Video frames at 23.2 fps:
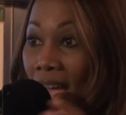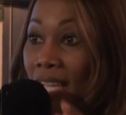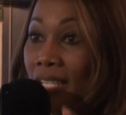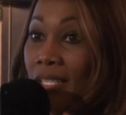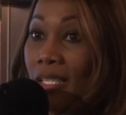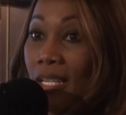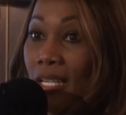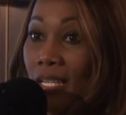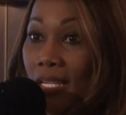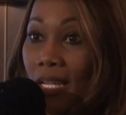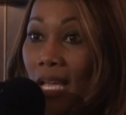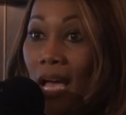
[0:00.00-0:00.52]

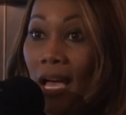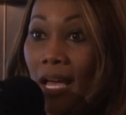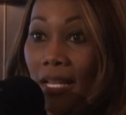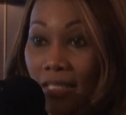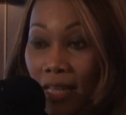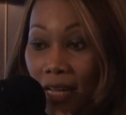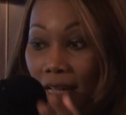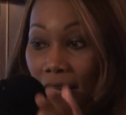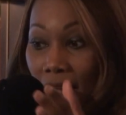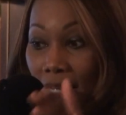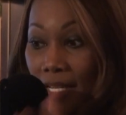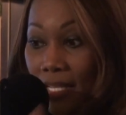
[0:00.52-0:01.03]
asking God,
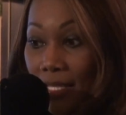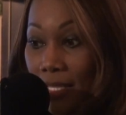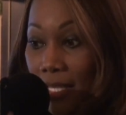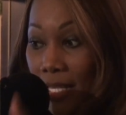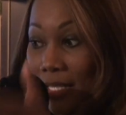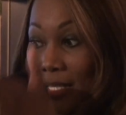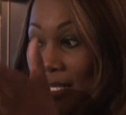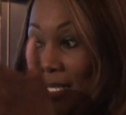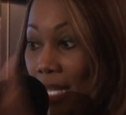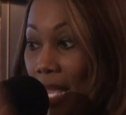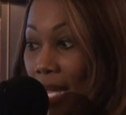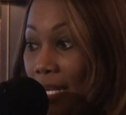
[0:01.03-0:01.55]
yeah, it's
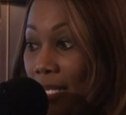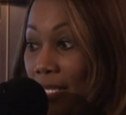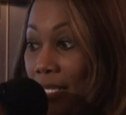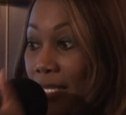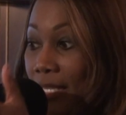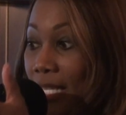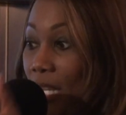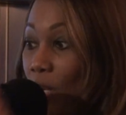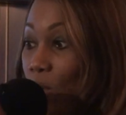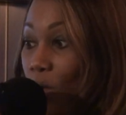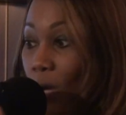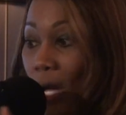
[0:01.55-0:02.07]
it's like a
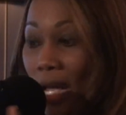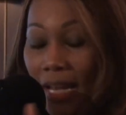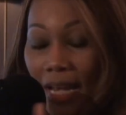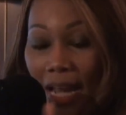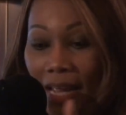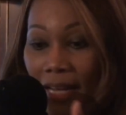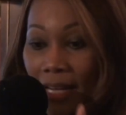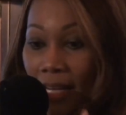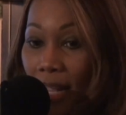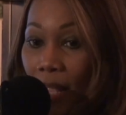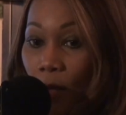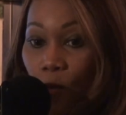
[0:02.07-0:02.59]
sequel, and,
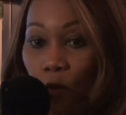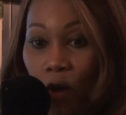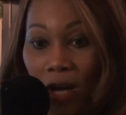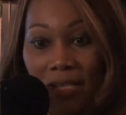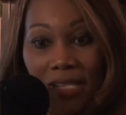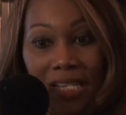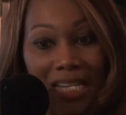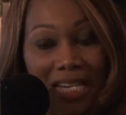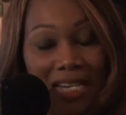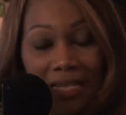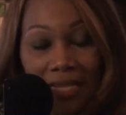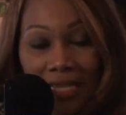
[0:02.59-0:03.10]
and it
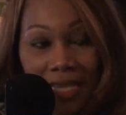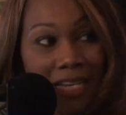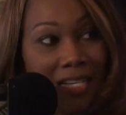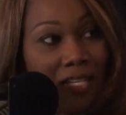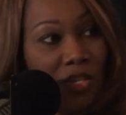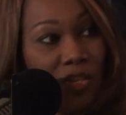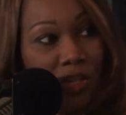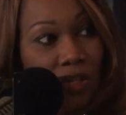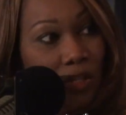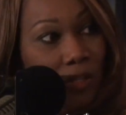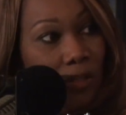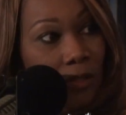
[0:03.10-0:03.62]
wasn't
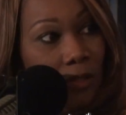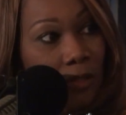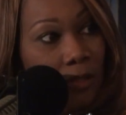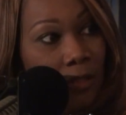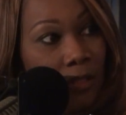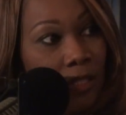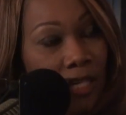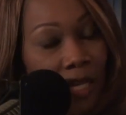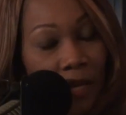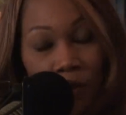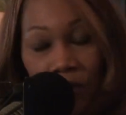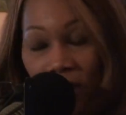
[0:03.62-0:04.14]
intentional.
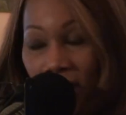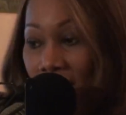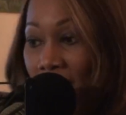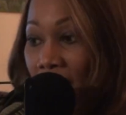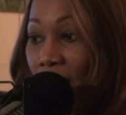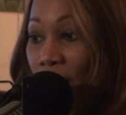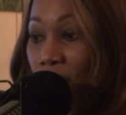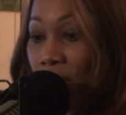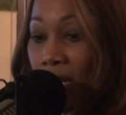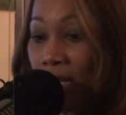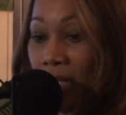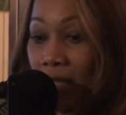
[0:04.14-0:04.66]
Mm-hmm. It was
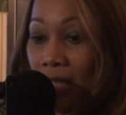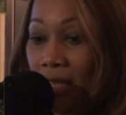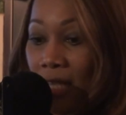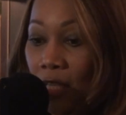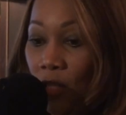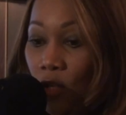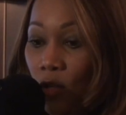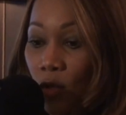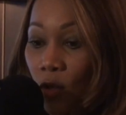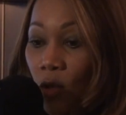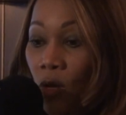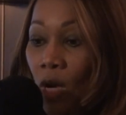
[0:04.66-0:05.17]
never
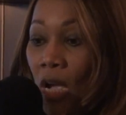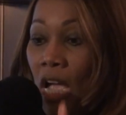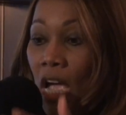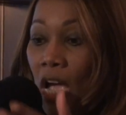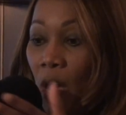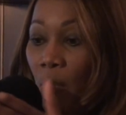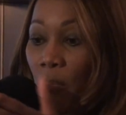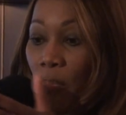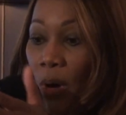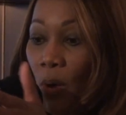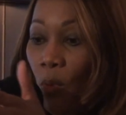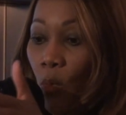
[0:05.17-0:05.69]
intentional.
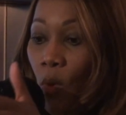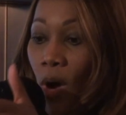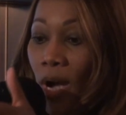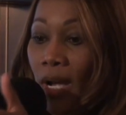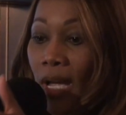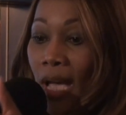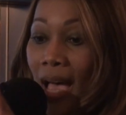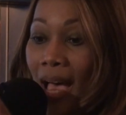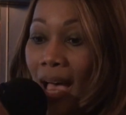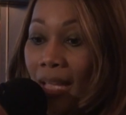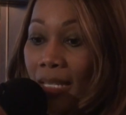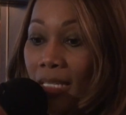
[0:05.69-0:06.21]
But what
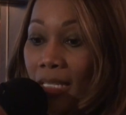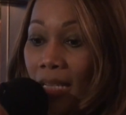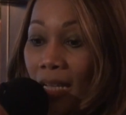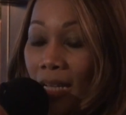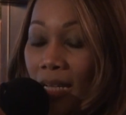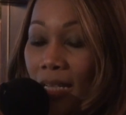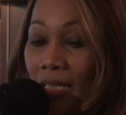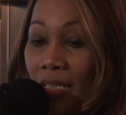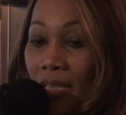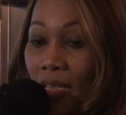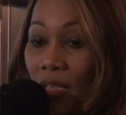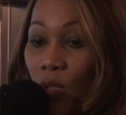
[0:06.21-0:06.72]
God
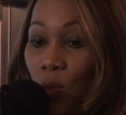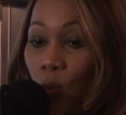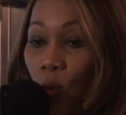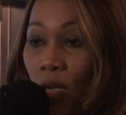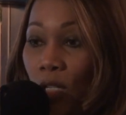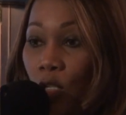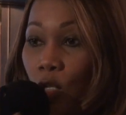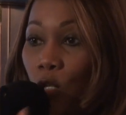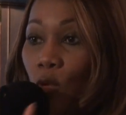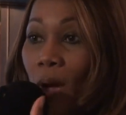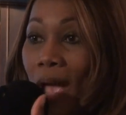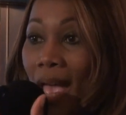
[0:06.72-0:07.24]
does is
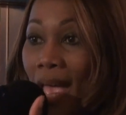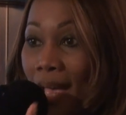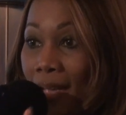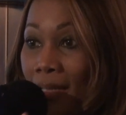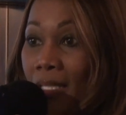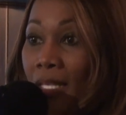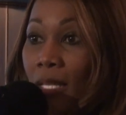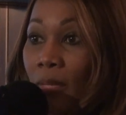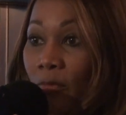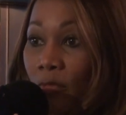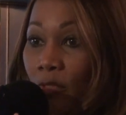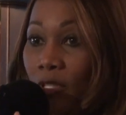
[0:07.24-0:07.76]
once you
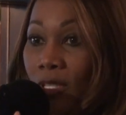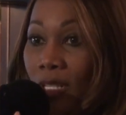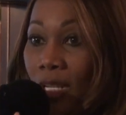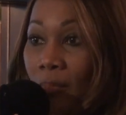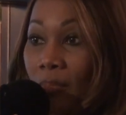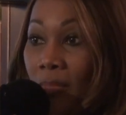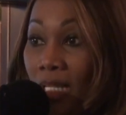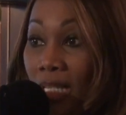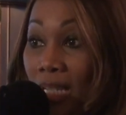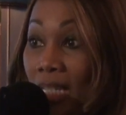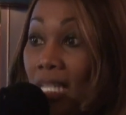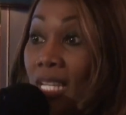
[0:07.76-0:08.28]
ask Him for
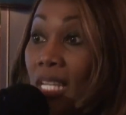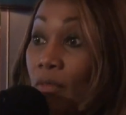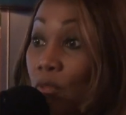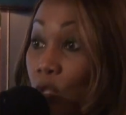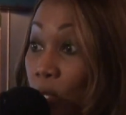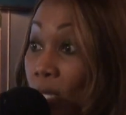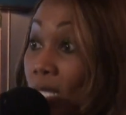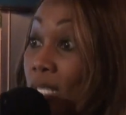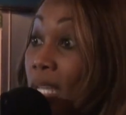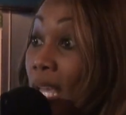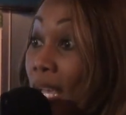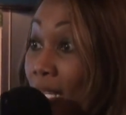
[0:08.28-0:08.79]
something, He gives
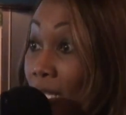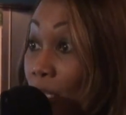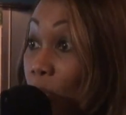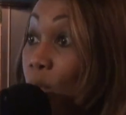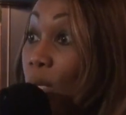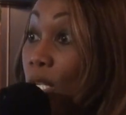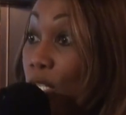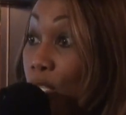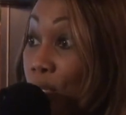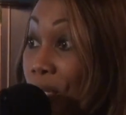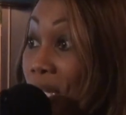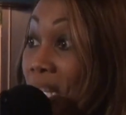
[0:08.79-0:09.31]
you exactly
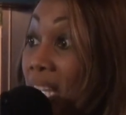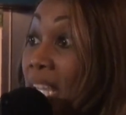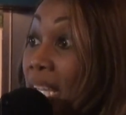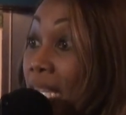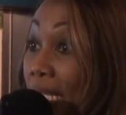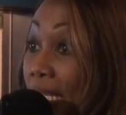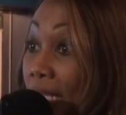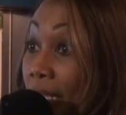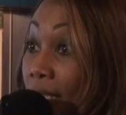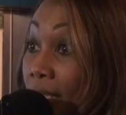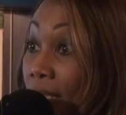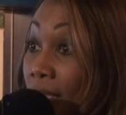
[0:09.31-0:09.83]
what you
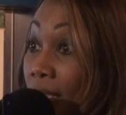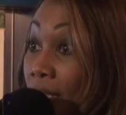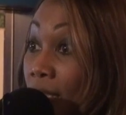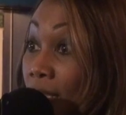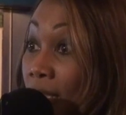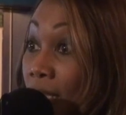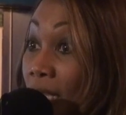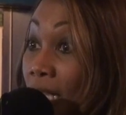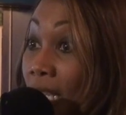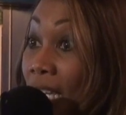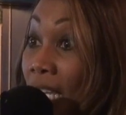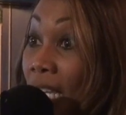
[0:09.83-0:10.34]
need. Okay.
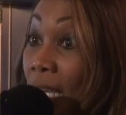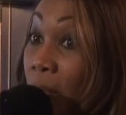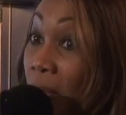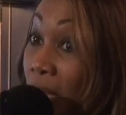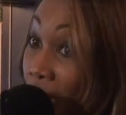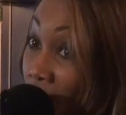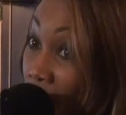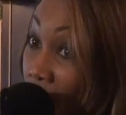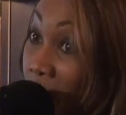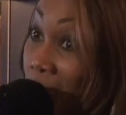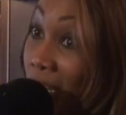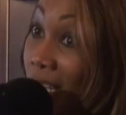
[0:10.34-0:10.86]
It
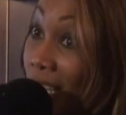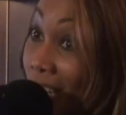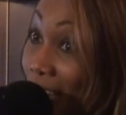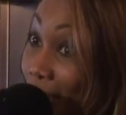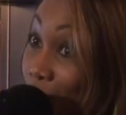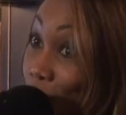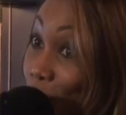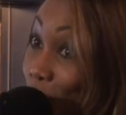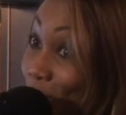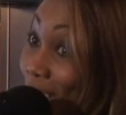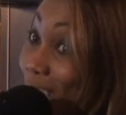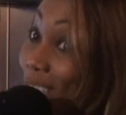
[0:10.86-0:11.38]
may not be the
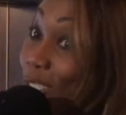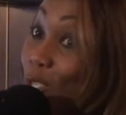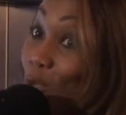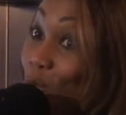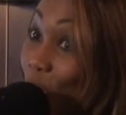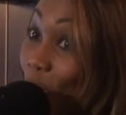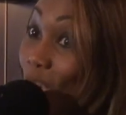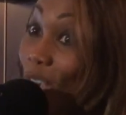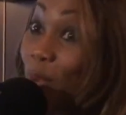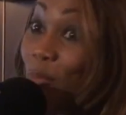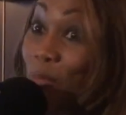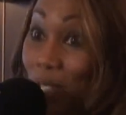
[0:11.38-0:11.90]
answer that you
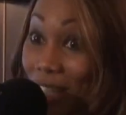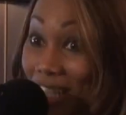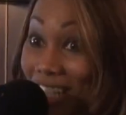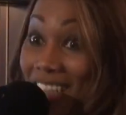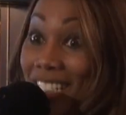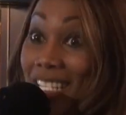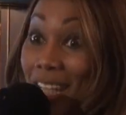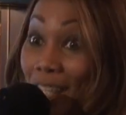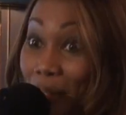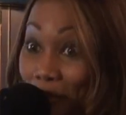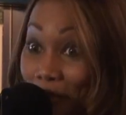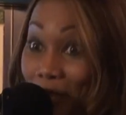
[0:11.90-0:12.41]
want, but
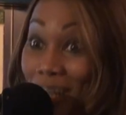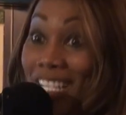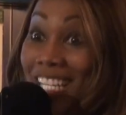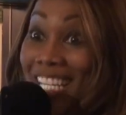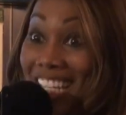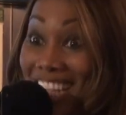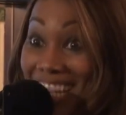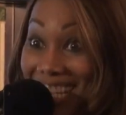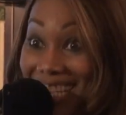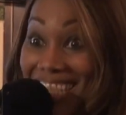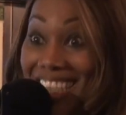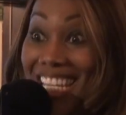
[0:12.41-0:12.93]
it
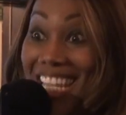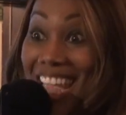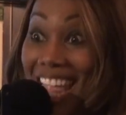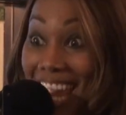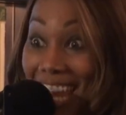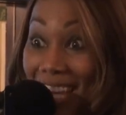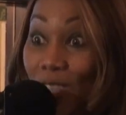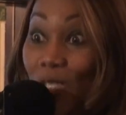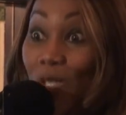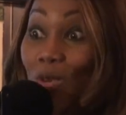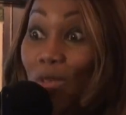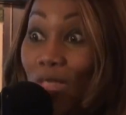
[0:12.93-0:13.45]
definitely is the
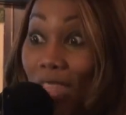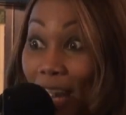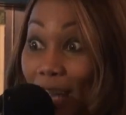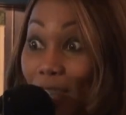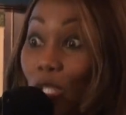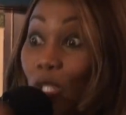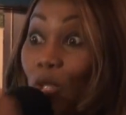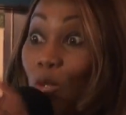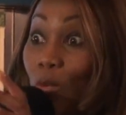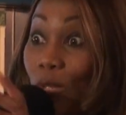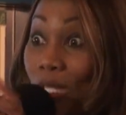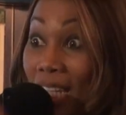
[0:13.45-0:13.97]
answer that
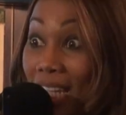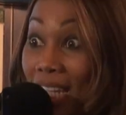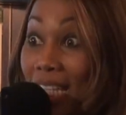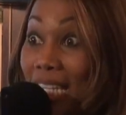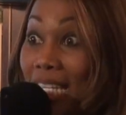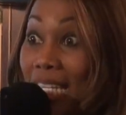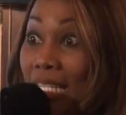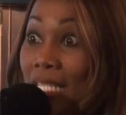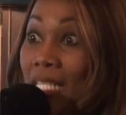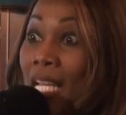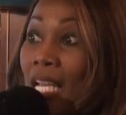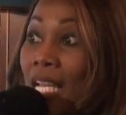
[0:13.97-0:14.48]
you
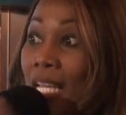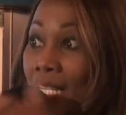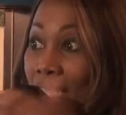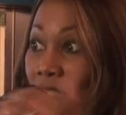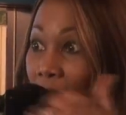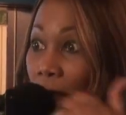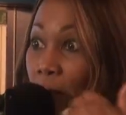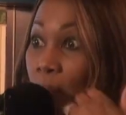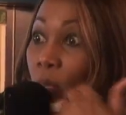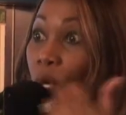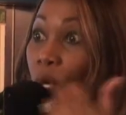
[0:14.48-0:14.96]
need to